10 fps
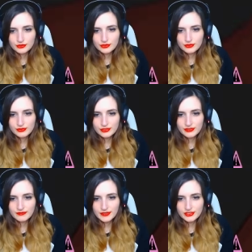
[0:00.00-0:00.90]
She
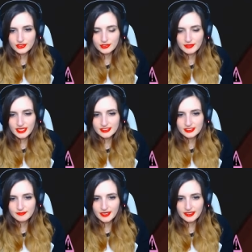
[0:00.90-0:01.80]
usually eventually
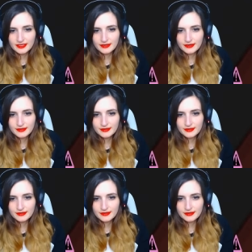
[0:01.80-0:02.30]
passes by here.